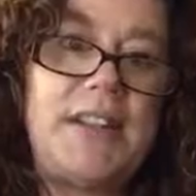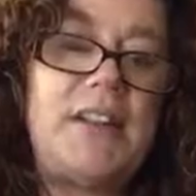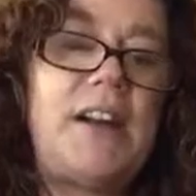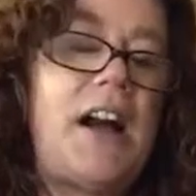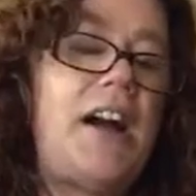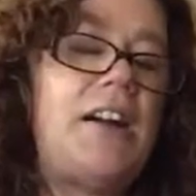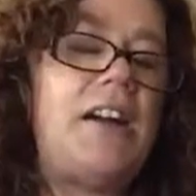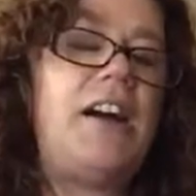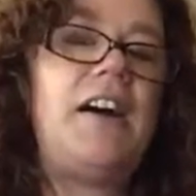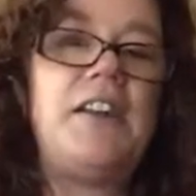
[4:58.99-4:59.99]
There
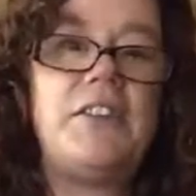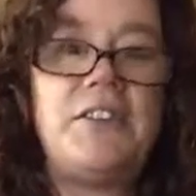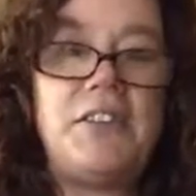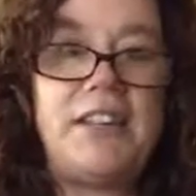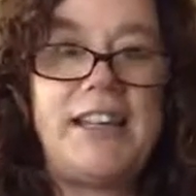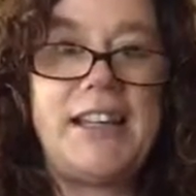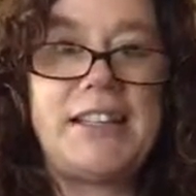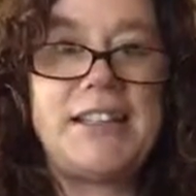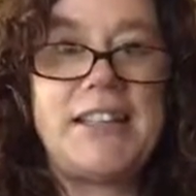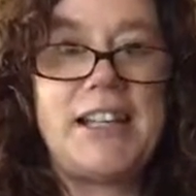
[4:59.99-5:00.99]
are other
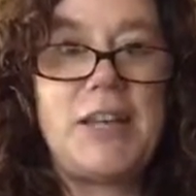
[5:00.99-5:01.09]
things that